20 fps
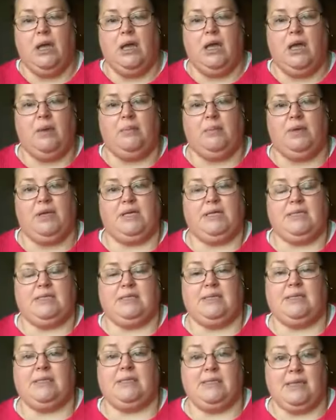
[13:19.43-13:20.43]
It is
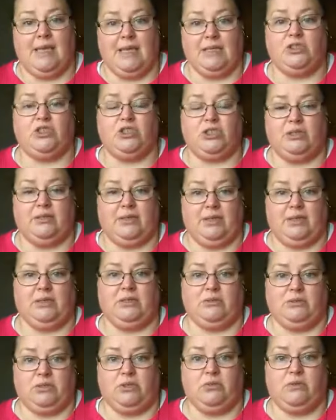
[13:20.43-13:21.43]
essential that
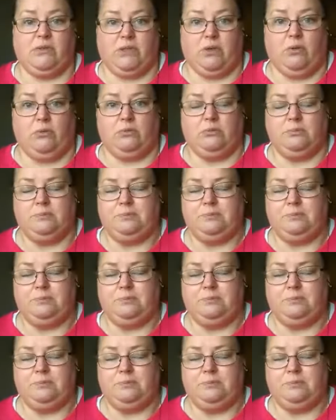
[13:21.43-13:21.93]
you do so.